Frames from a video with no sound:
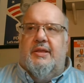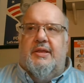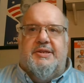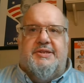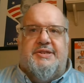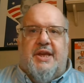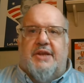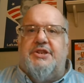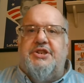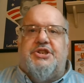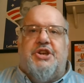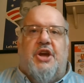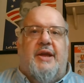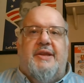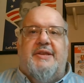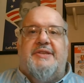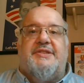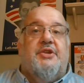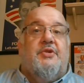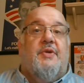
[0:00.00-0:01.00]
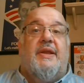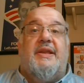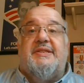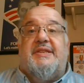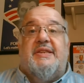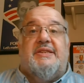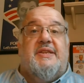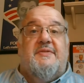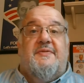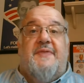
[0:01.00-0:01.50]
Sunshine is the greatest
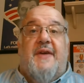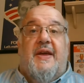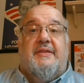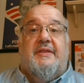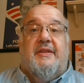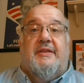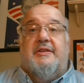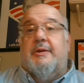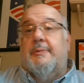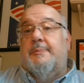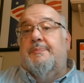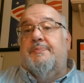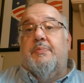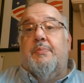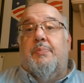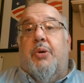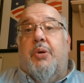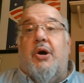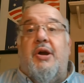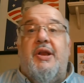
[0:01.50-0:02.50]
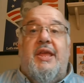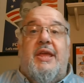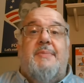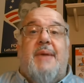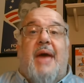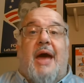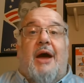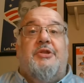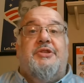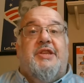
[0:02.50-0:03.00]
disinfectant. Put him
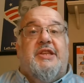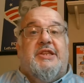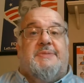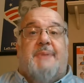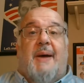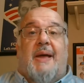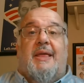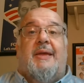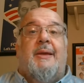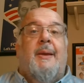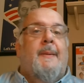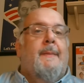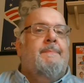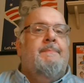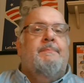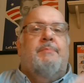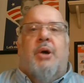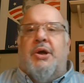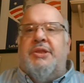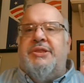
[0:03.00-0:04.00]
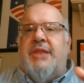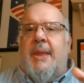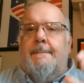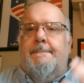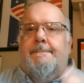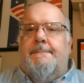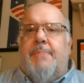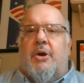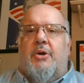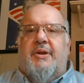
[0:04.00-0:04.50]
out into the spotlight. Put the
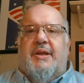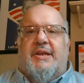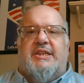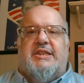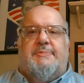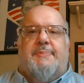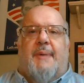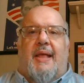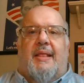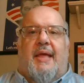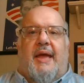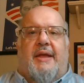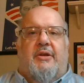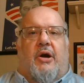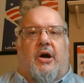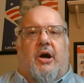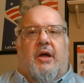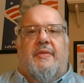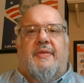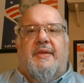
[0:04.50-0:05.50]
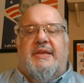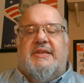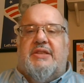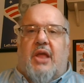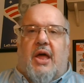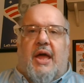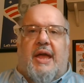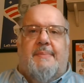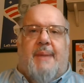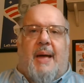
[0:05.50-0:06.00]
burning spotlight on these
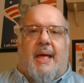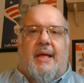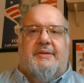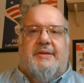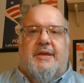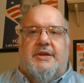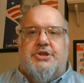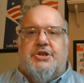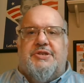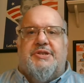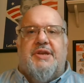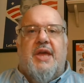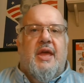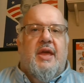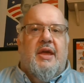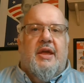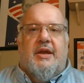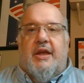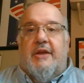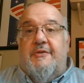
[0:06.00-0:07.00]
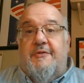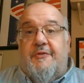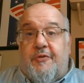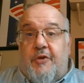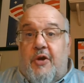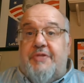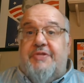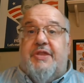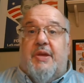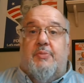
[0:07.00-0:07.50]
lying politicians.
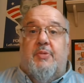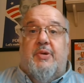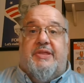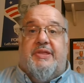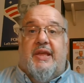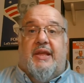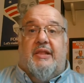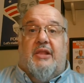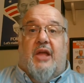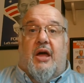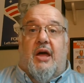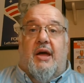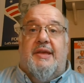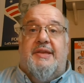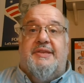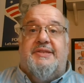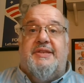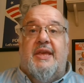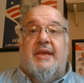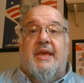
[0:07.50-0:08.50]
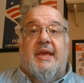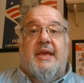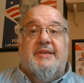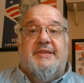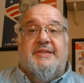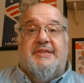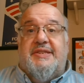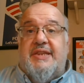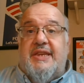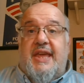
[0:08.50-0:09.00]
Confront them with their lies,
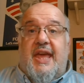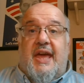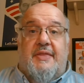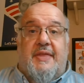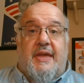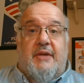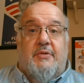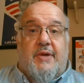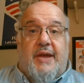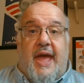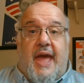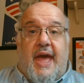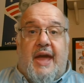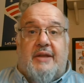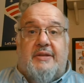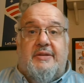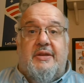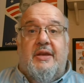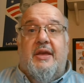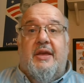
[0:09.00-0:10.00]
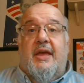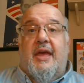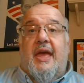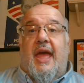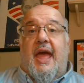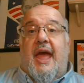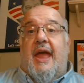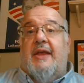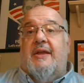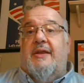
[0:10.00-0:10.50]
see how they react,
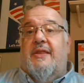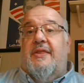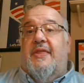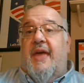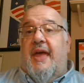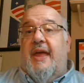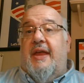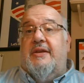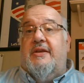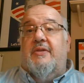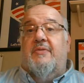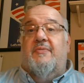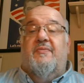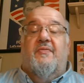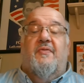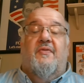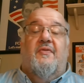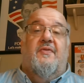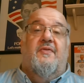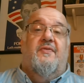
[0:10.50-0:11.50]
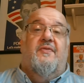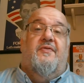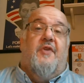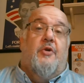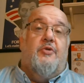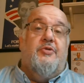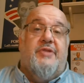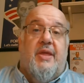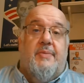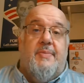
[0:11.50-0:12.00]
and then
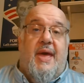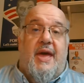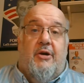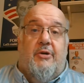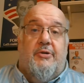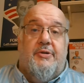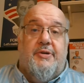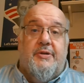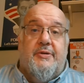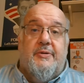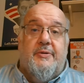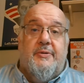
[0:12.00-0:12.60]
vote them out.